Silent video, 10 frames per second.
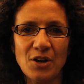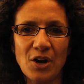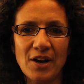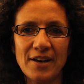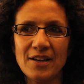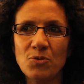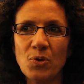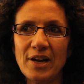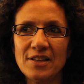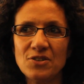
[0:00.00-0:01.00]
I
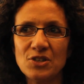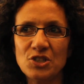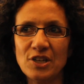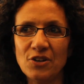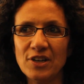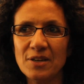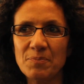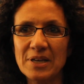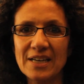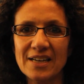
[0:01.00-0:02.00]
went into engineering
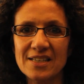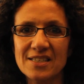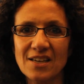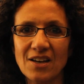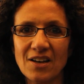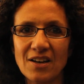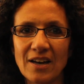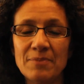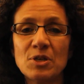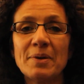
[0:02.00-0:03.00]
because,
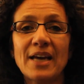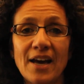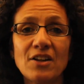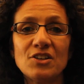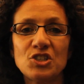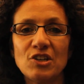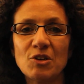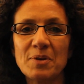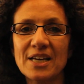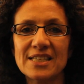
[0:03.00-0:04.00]
into mechanical
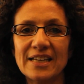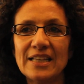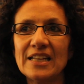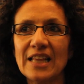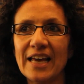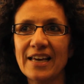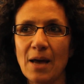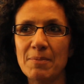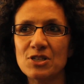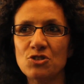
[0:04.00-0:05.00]
engineering because I didn't like
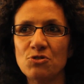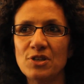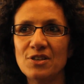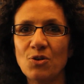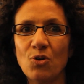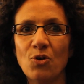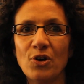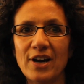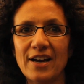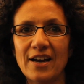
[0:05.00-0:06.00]
chemistry
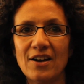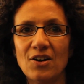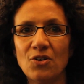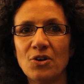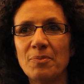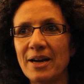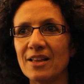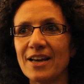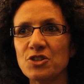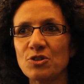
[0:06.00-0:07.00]
or, or my
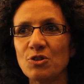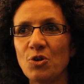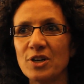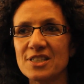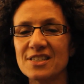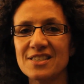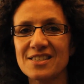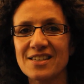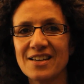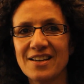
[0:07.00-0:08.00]
electrical
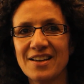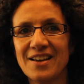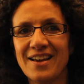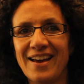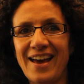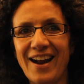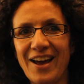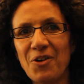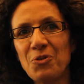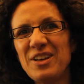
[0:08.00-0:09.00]
courses, and
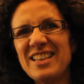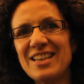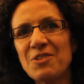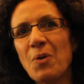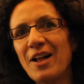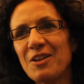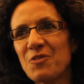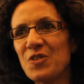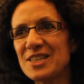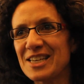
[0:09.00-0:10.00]
I only did well in
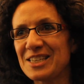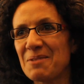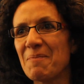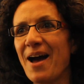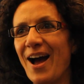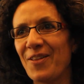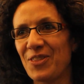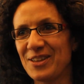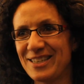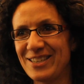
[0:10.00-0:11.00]
physics and
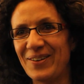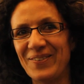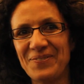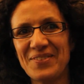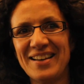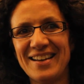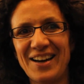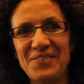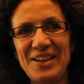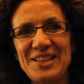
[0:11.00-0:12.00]
math. So
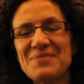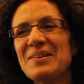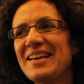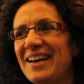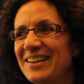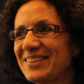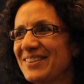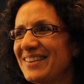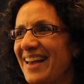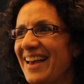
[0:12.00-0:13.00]
I went into
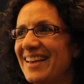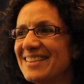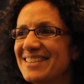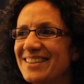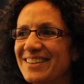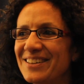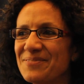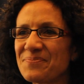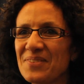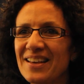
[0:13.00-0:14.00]
mechanical, and
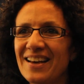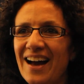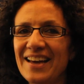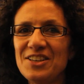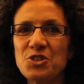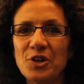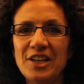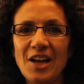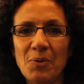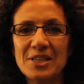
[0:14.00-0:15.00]
um, I
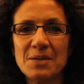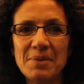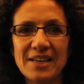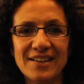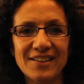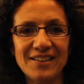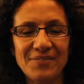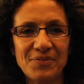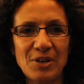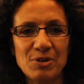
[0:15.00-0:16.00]
enjoyed it. I went to McGill.
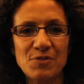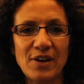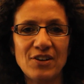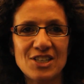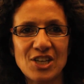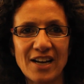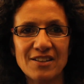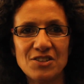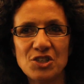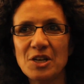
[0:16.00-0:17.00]
It was very
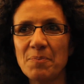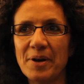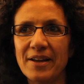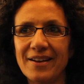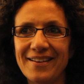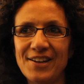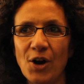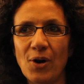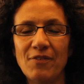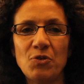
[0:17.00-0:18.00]
challenging, but you
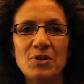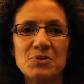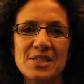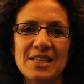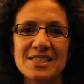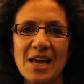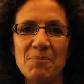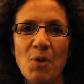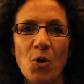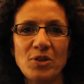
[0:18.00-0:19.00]
know everyone was in the
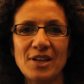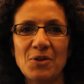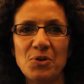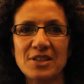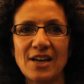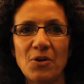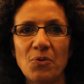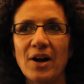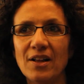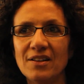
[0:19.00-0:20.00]
same boat, and it worked out
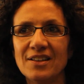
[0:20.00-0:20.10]
well